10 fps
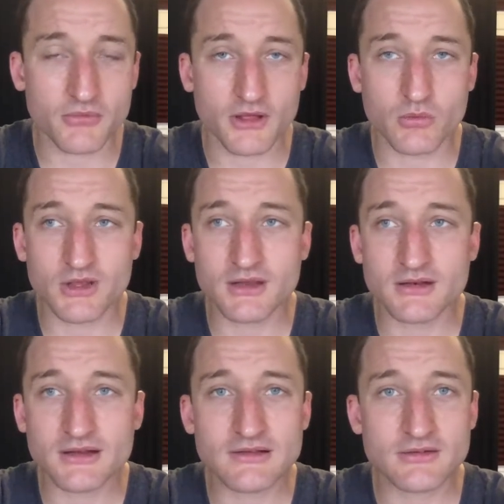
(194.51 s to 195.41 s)
Like, we
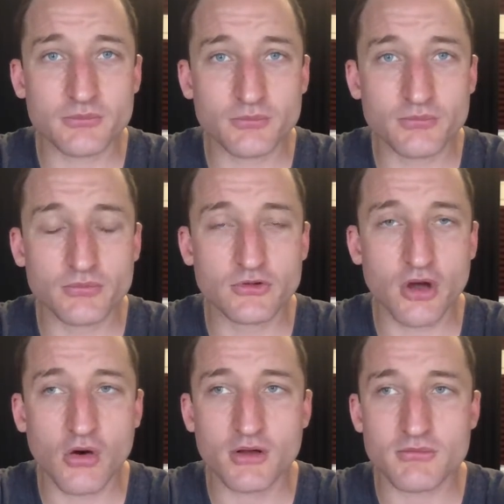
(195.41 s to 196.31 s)
need to
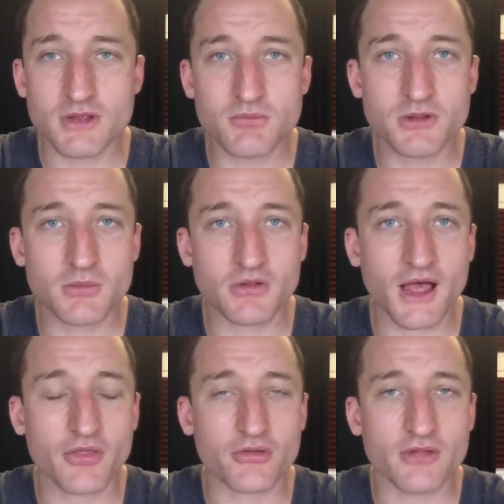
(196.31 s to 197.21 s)
go and meet people
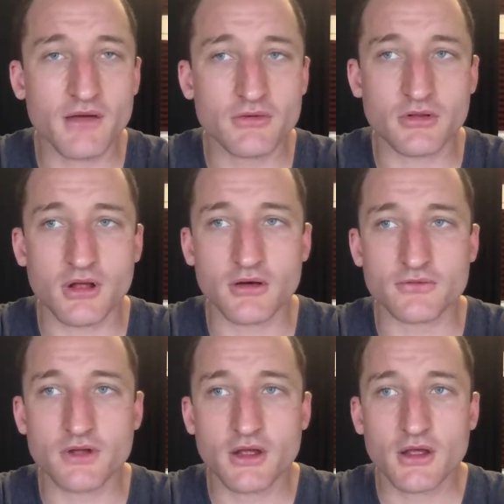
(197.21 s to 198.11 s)
at the level of
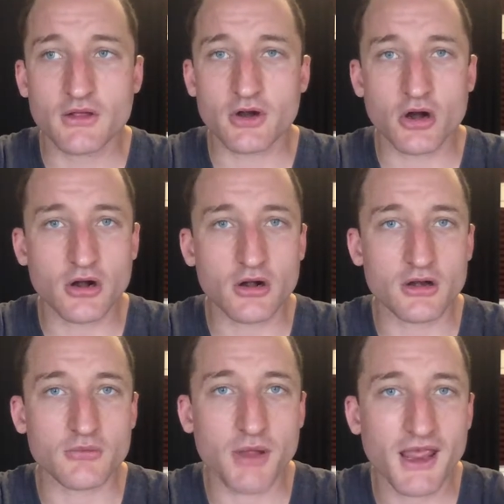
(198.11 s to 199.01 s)
hurt
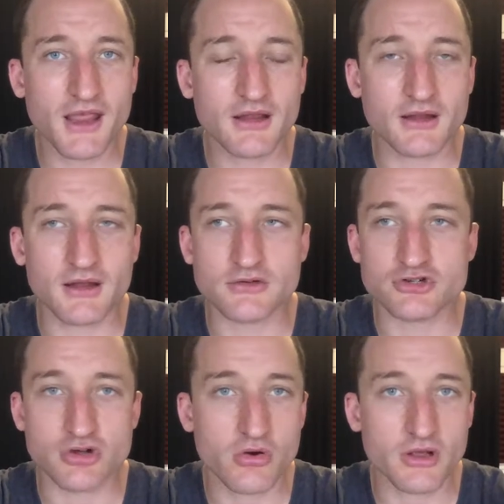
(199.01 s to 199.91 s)
and pain and
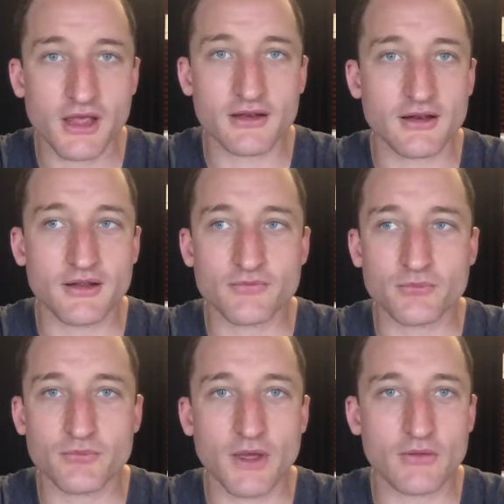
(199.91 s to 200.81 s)
joy, and
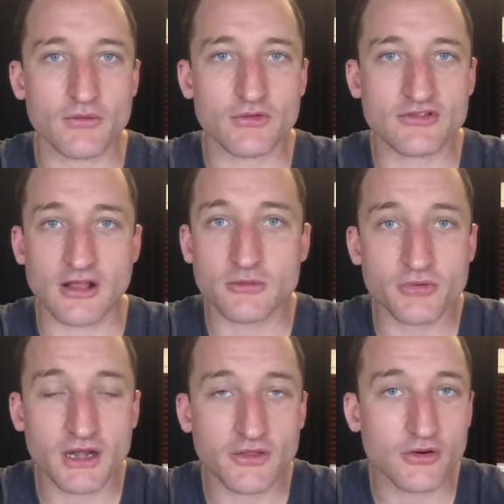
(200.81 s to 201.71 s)
and
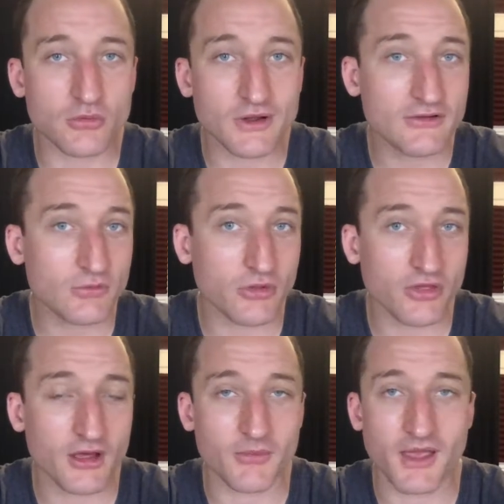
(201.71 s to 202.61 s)
celebrate their wins with
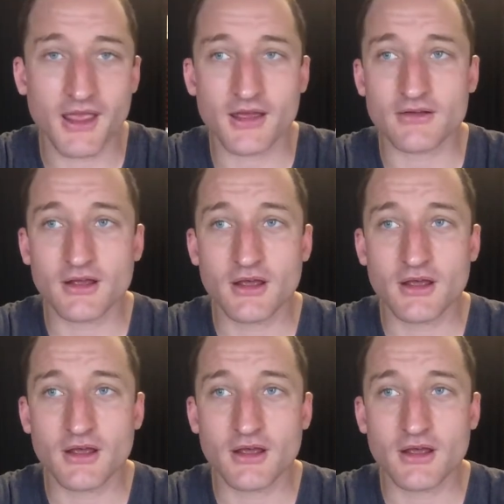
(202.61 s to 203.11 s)
them, and,